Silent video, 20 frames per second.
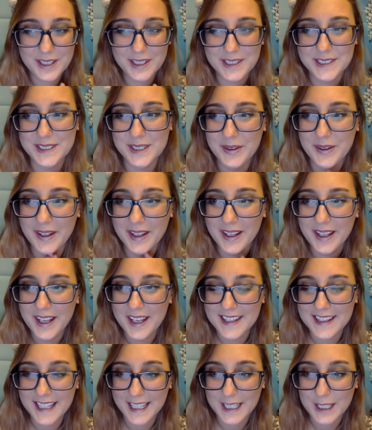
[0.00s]
So
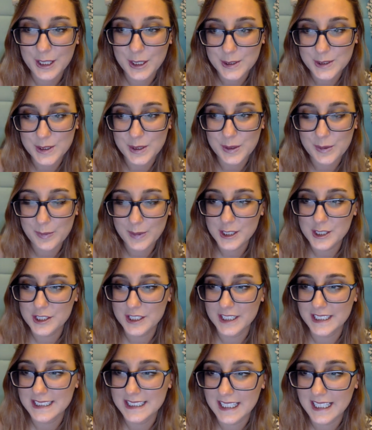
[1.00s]
thank you so much, Jesse.